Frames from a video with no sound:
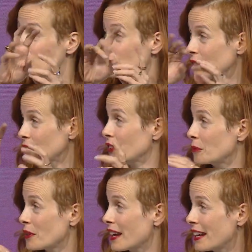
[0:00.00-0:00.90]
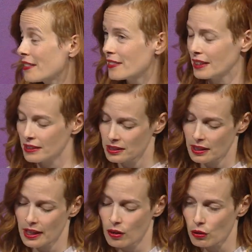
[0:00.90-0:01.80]
filled in with 8 things.
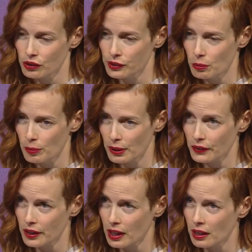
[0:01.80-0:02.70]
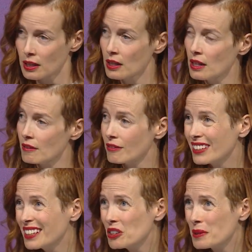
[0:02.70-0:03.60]
I also built a
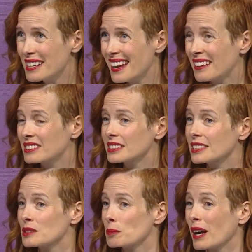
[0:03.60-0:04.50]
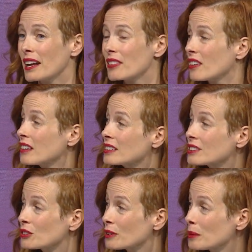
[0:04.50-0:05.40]
video analysis Python
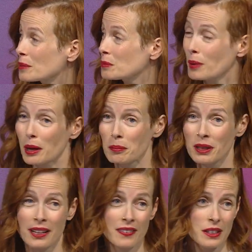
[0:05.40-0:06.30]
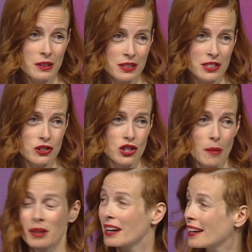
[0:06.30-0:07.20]
script pipeline that uses
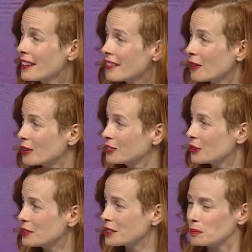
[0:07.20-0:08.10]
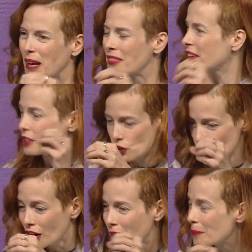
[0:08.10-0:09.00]
Gemini, that also uses Python to
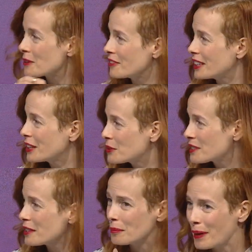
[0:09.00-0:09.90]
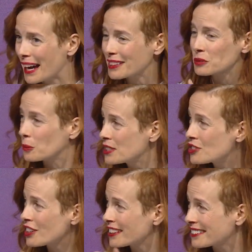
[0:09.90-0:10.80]
chunk up the videos and then pass one
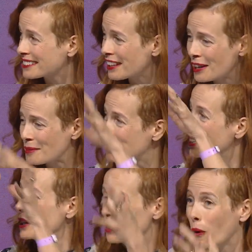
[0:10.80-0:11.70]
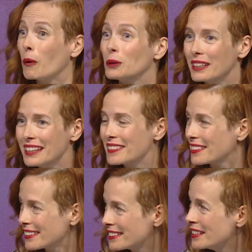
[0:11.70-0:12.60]
chunk at a time, collate
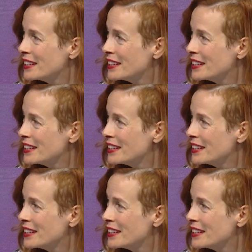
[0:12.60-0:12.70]
the